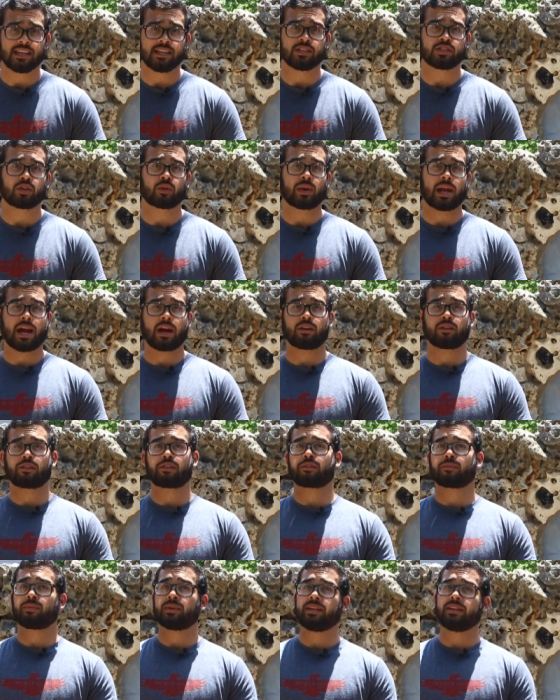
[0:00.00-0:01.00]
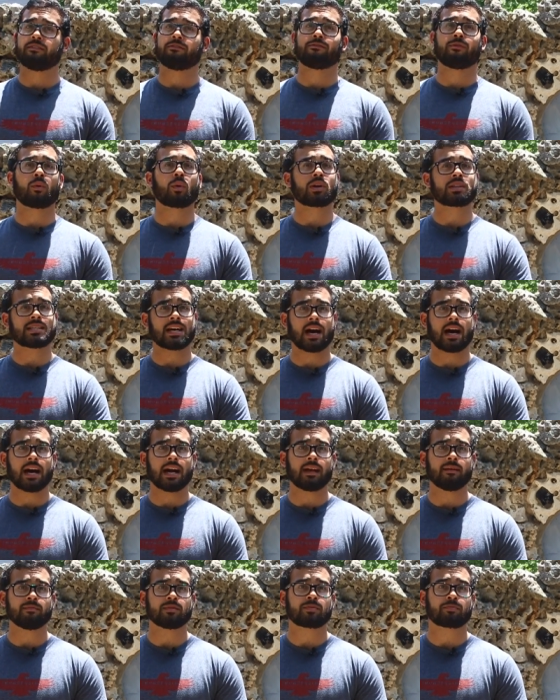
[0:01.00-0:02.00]
is around three to four
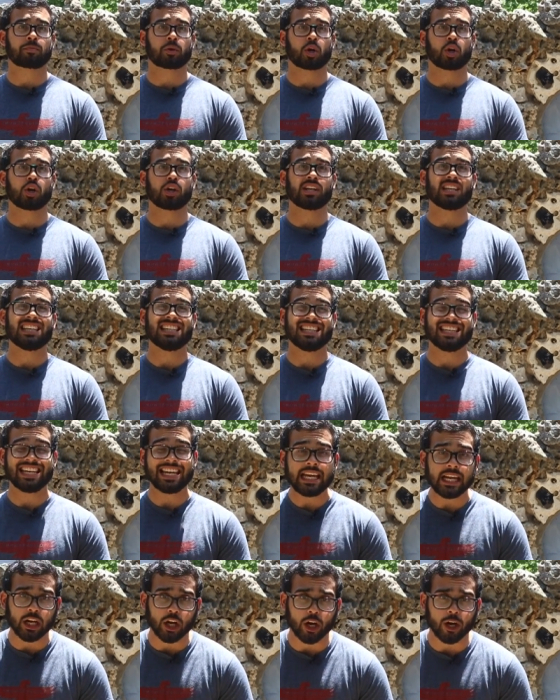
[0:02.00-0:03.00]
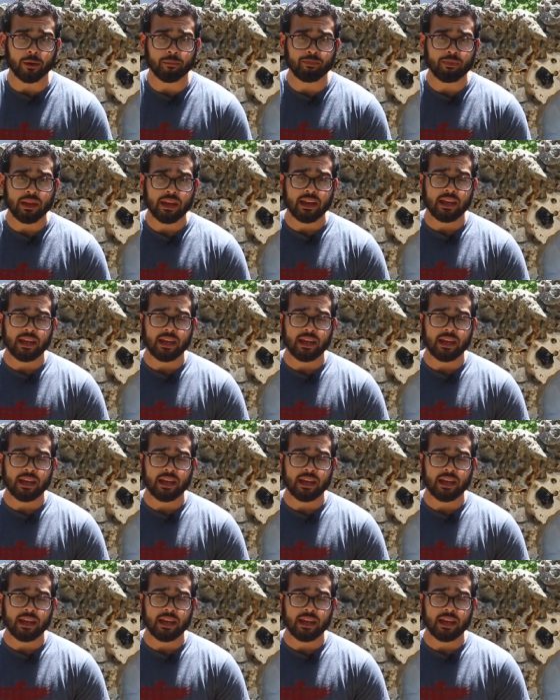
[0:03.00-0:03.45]
times per year,